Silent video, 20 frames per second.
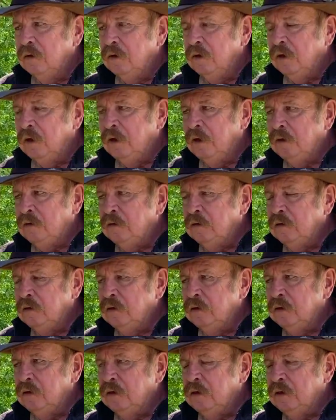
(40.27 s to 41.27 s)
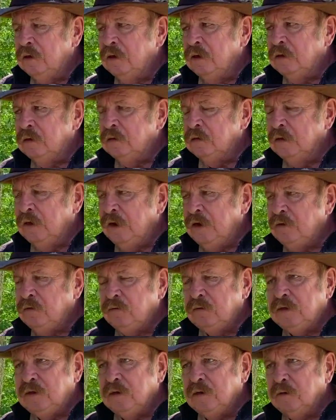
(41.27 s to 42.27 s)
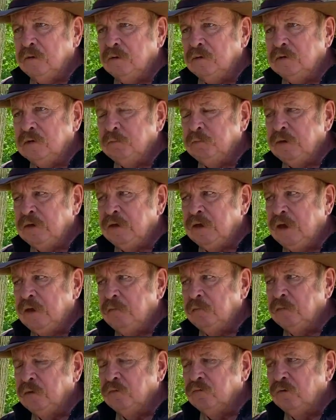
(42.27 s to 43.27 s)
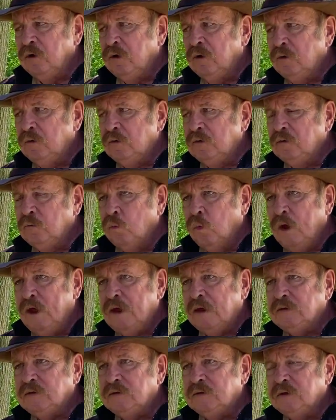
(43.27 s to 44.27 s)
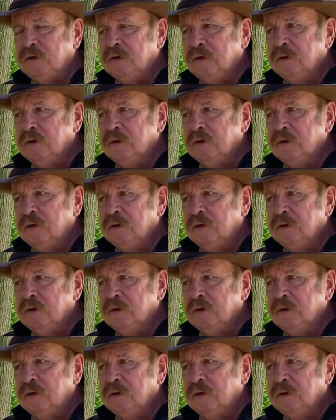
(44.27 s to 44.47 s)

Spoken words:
And in later years, it became the road west.